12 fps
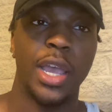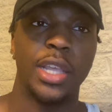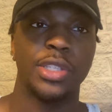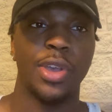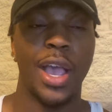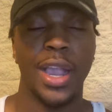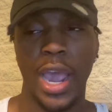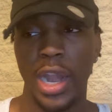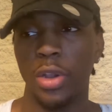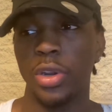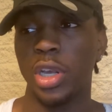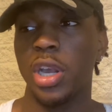So I got out
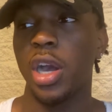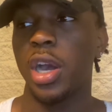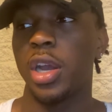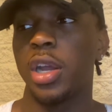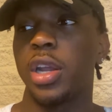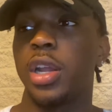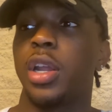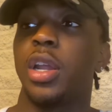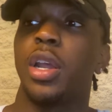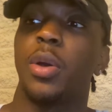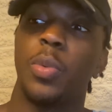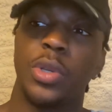the car,
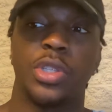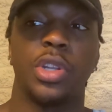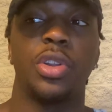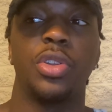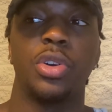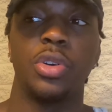went to the door,